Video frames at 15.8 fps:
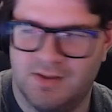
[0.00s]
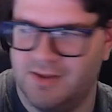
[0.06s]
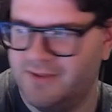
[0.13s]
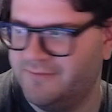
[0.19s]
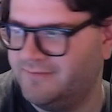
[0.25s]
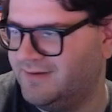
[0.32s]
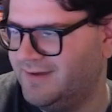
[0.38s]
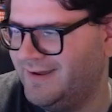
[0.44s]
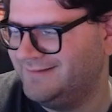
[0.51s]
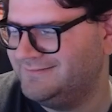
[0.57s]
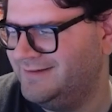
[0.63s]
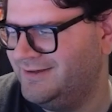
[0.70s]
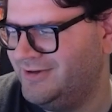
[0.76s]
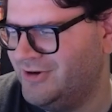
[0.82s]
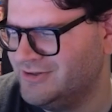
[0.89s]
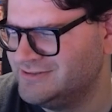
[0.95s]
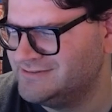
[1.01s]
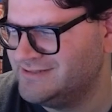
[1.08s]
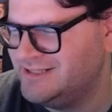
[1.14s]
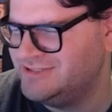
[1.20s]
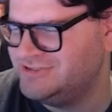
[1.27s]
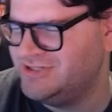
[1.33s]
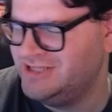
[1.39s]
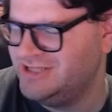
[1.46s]
The antique car
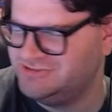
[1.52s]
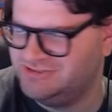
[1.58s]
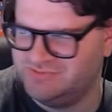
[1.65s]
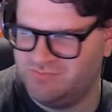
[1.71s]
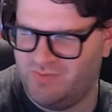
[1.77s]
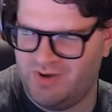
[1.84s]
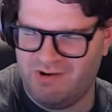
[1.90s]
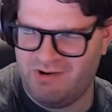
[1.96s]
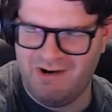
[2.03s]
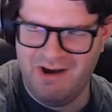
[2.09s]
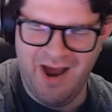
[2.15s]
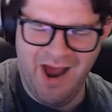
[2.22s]
side changed as well.